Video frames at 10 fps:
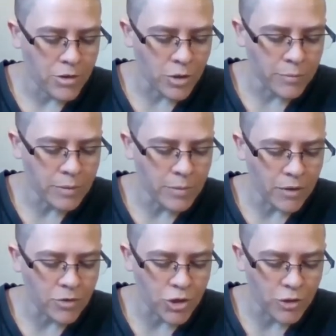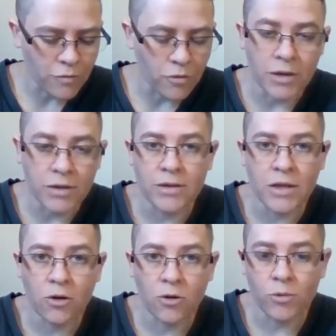Jumping Mouse shivered at the
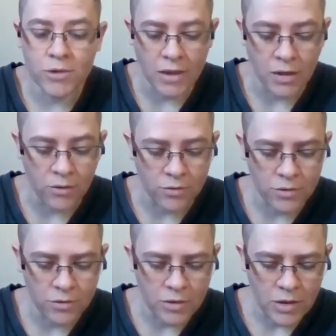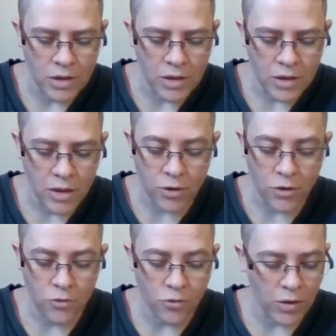terrible sound.
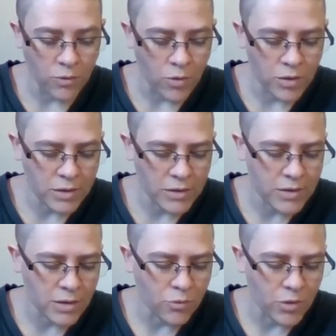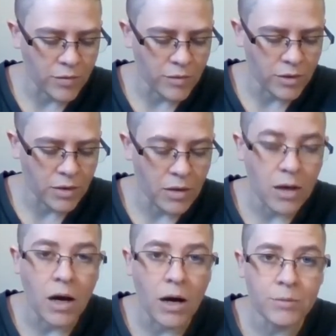"Hello, Great One," he said bravely.
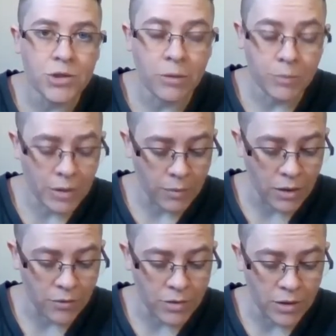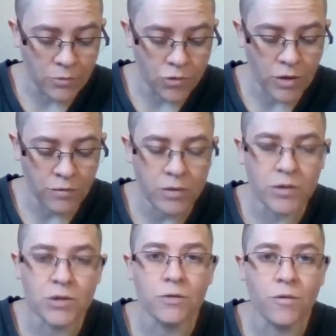"I'm Jumping Mouse, and I'm
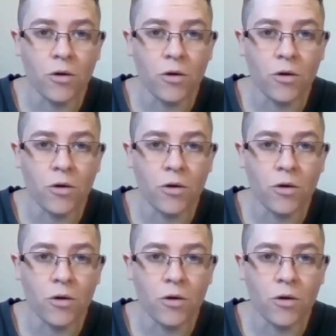traveling to the